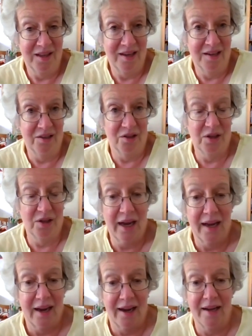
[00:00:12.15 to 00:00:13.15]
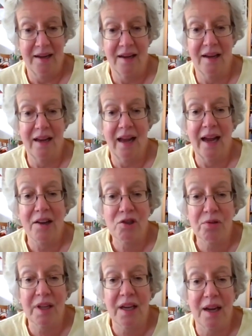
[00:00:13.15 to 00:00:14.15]
And I, I
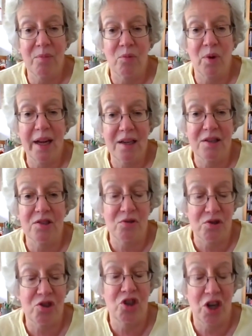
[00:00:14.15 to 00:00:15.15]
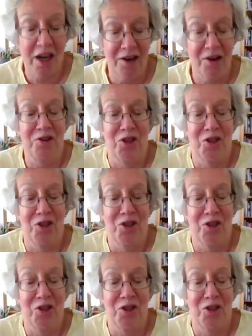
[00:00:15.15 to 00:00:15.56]
actually am ready to share